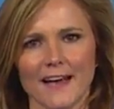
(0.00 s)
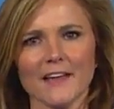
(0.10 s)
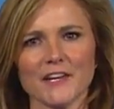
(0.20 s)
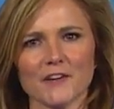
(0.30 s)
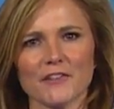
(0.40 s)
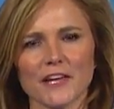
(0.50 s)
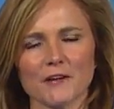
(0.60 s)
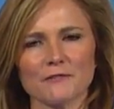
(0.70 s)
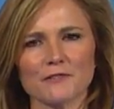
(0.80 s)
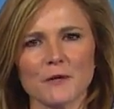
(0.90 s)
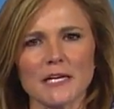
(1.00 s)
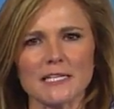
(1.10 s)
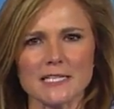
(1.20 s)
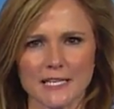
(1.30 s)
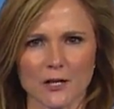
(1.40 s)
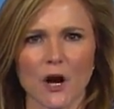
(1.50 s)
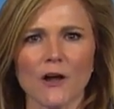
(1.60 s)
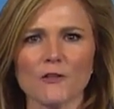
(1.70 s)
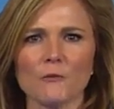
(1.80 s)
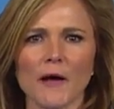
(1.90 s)
Hi there, and thank you for joining us here
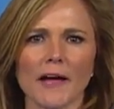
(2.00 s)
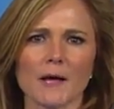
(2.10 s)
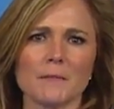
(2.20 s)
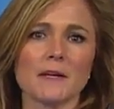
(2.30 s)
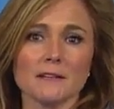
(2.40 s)
on the web.